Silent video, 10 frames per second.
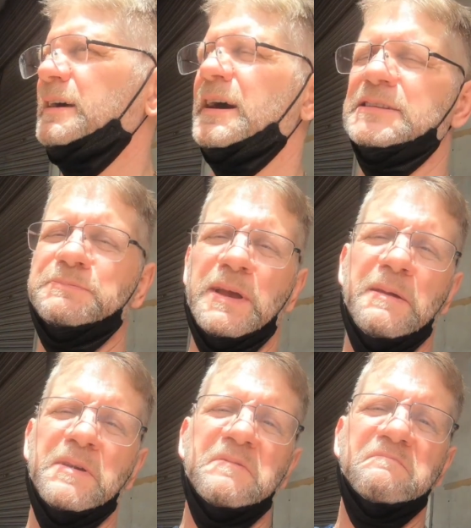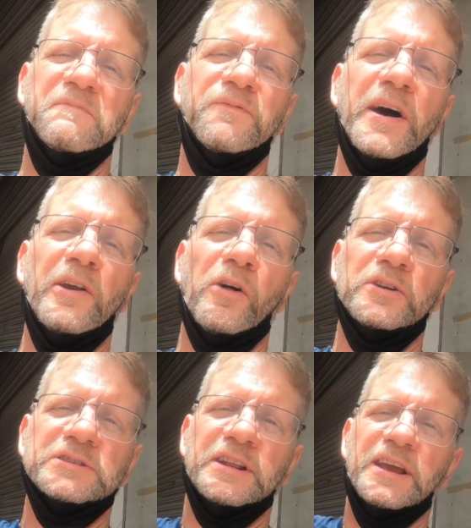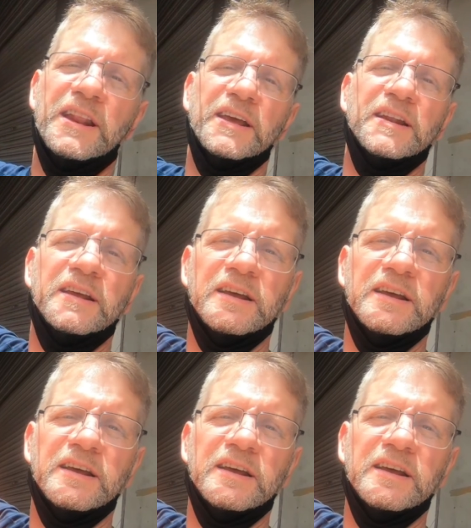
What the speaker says: That's maybe $5 Canadian.